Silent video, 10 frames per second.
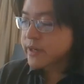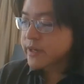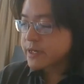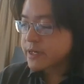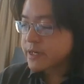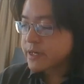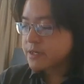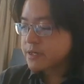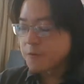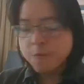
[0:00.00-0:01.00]

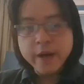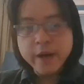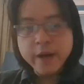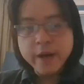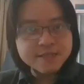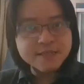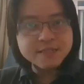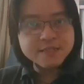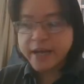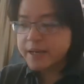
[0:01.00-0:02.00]
equation where this is
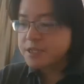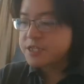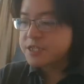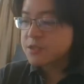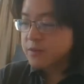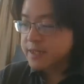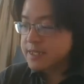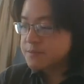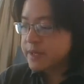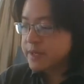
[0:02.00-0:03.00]
my energy. So this
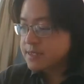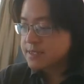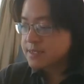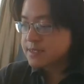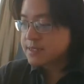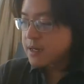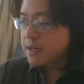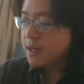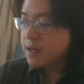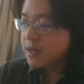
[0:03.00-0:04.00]
means
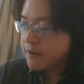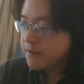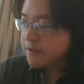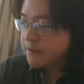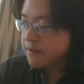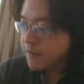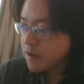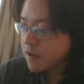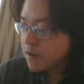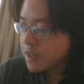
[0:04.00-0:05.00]

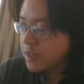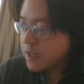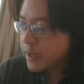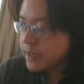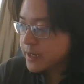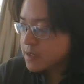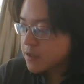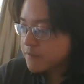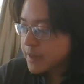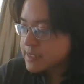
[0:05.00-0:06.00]
for a particle
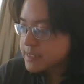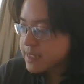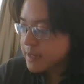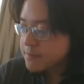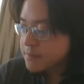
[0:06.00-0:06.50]
of mass m,